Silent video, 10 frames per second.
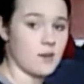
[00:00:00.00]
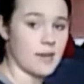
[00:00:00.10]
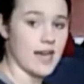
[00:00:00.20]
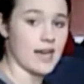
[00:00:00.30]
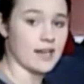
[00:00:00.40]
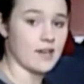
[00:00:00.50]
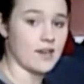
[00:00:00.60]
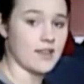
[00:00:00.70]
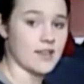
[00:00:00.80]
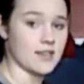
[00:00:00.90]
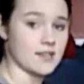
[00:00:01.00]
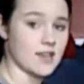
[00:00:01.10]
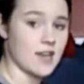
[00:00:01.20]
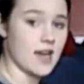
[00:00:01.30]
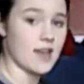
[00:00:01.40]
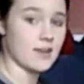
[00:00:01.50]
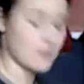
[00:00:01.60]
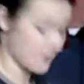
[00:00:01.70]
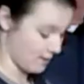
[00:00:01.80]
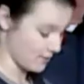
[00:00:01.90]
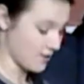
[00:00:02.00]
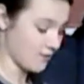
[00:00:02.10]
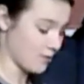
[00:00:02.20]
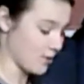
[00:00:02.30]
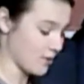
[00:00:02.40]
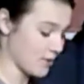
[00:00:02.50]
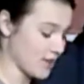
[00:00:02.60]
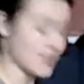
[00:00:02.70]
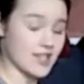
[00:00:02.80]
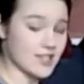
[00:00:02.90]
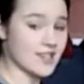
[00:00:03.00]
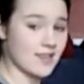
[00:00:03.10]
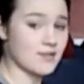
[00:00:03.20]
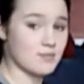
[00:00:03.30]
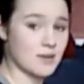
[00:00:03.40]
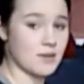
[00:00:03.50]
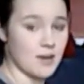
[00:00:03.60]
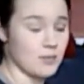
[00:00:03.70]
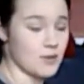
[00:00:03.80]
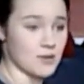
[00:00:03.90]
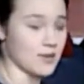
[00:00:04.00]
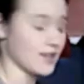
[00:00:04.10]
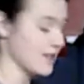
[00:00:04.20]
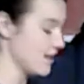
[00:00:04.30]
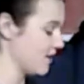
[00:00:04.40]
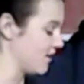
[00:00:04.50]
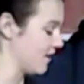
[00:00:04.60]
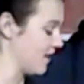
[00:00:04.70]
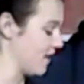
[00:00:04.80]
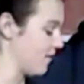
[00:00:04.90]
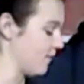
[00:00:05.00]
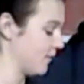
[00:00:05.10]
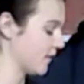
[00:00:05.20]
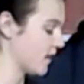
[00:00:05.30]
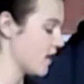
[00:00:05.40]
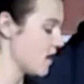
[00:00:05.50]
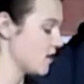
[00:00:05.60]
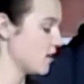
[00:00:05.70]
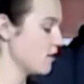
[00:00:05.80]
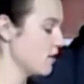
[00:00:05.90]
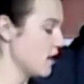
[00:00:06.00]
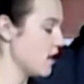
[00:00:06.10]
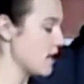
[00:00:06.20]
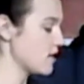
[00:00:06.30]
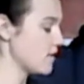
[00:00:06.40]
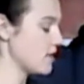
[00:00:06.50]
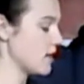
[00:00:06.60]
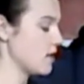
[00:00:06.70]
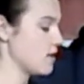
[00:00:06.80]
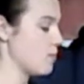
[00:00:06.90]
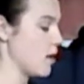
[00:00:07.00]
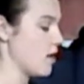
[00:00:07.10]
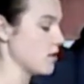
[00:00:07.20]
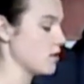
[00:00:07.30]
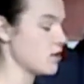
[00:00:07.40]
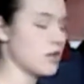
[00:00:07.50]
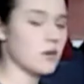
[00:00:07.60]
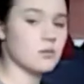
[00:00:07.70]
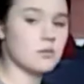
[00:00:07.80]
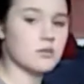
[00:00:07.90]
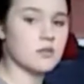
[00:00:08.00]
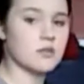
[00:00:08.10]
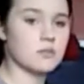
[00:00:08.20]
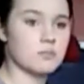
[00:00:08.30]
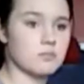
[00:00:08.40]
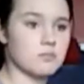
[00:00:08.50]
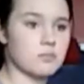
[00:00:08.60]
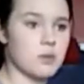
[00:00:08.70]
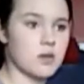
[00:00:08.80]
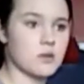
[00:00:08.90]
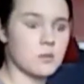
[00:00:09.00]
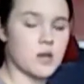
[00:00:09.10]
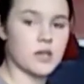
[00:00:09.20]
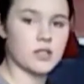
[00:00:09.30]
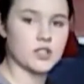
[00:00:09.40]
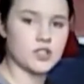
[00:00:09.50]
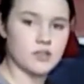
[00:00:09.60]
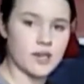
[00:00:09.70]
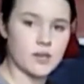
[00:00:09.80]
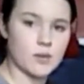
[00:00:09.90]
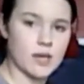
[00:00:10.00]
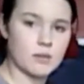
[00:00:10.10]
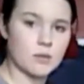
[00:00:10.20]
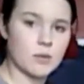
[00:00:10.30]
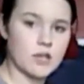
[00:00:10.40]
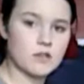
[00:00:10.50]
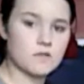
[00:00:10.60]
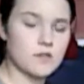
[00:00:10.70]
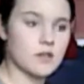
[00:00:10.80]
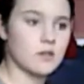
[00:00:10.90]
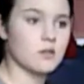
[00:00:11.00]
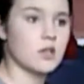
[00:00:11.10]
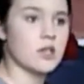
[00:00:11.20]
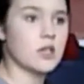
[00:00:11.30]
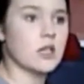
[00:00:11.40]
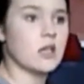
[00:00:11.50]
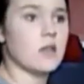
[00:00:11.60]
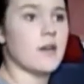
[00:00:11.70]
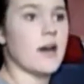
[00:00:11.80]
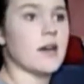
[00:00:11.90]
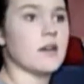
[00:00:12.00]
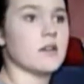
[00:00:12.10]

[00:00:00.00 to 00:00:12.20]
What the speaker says: my hand out like this, and they're all coming to a point where she just gives me her paw. Good girl. So, as I've said in the past, don't put the word in straight away, but when you feel that